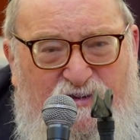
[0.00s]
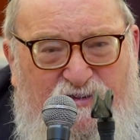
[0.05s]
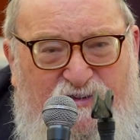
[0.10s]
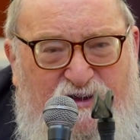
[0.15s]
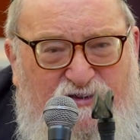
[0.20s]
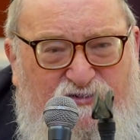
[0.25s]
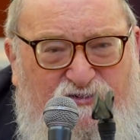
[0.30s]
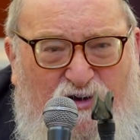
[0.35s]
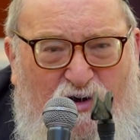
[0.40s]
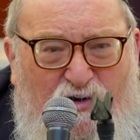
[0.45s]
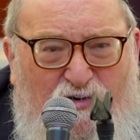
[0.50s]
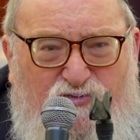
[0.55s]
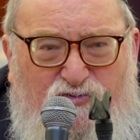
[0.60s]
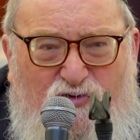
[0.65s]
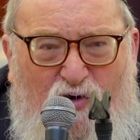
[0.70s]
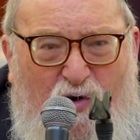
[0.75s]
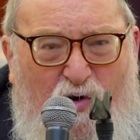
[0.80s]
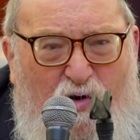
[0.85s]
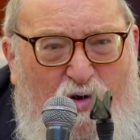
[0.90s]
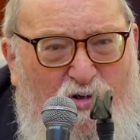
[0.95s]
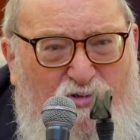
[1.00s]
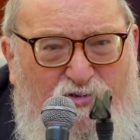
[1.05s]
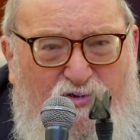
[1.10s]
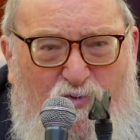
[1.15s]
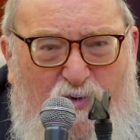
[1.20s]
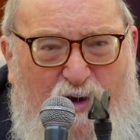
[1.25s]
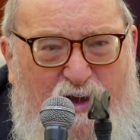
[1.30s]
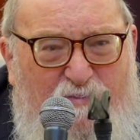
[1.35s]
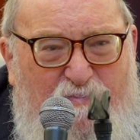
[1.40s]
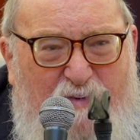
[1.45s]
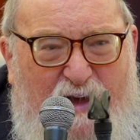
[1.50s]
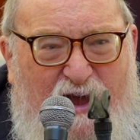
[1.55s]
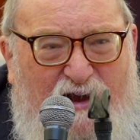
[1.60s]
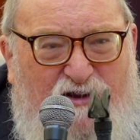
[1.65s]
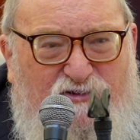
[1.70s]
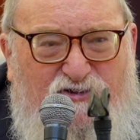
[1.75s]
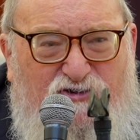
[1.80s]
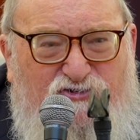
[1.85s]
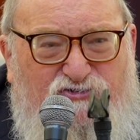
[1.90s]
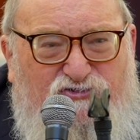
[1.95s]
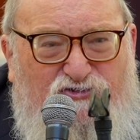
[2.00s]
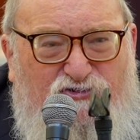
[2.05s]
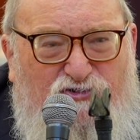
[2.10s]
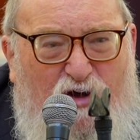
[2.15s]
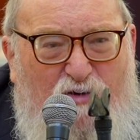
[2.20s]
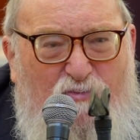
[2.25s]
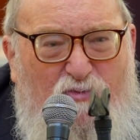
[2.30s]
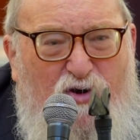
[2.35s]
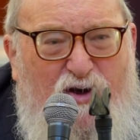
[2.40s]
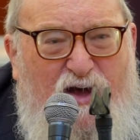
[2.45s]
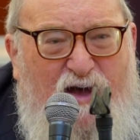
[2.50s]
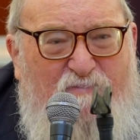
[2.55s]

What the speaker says: This goes all the way back to Shlomo